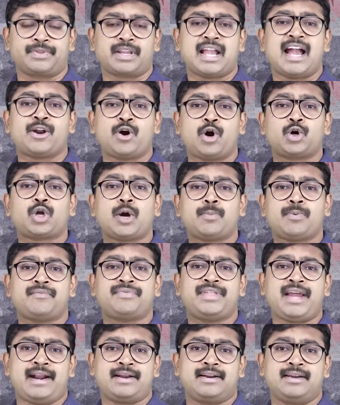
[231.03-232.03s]
And on top of
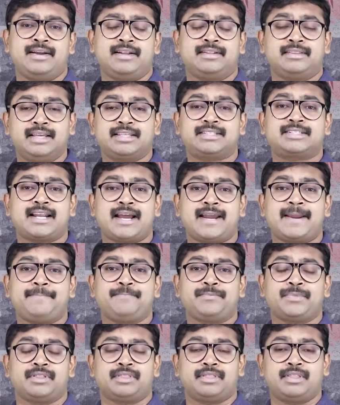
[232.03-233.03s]
that, this time
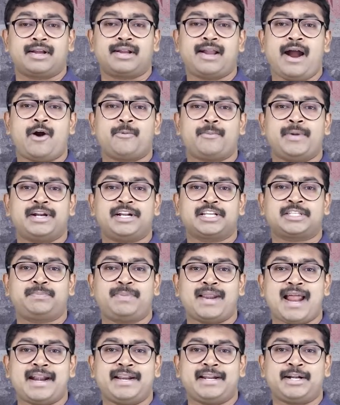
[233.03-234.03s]
the government is
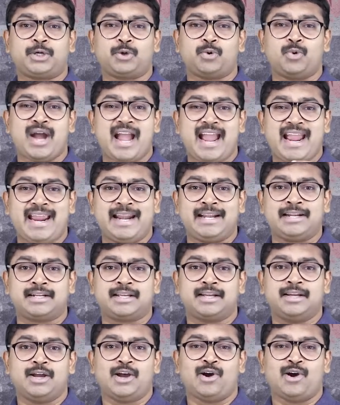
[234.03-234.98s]
planning to end